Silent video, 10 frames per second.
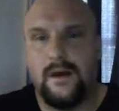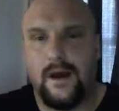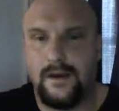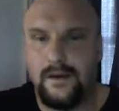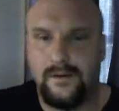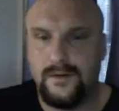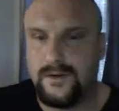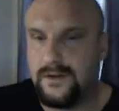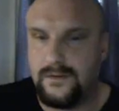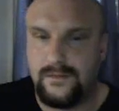You
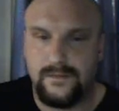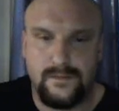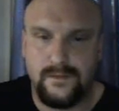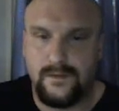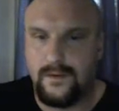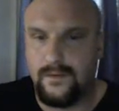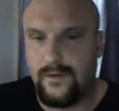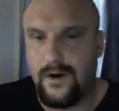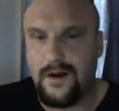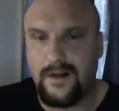used the
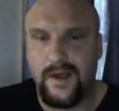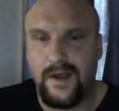wrong